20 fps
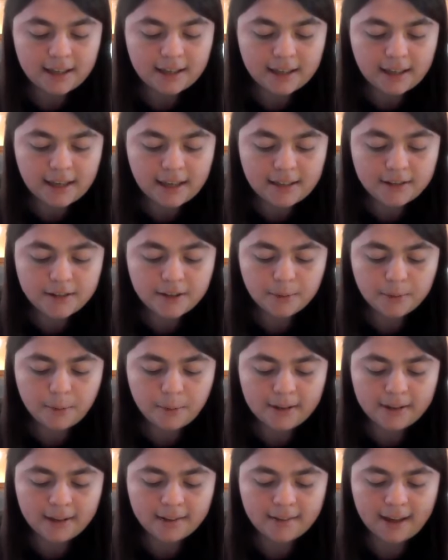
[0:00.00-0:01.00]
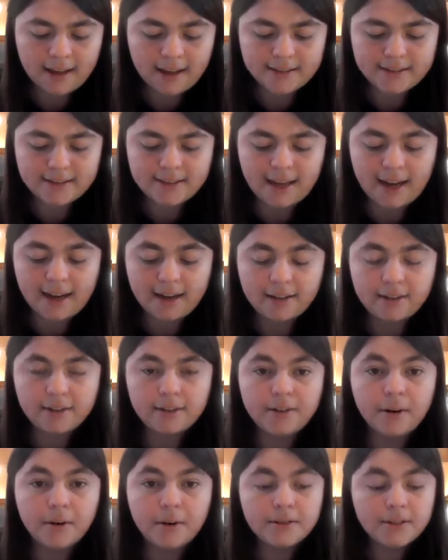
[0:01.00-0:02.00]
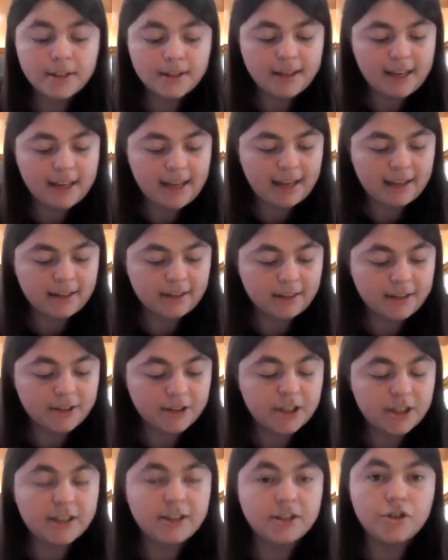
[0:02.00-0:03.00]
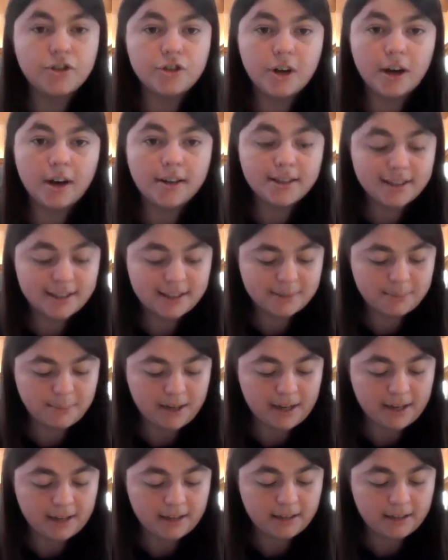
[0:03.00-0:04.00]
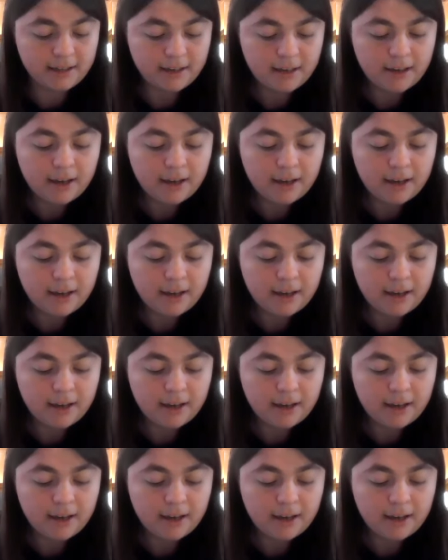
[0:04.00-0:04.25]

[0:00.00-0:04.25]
kin to Quella Lancet, known to the English as John Speen,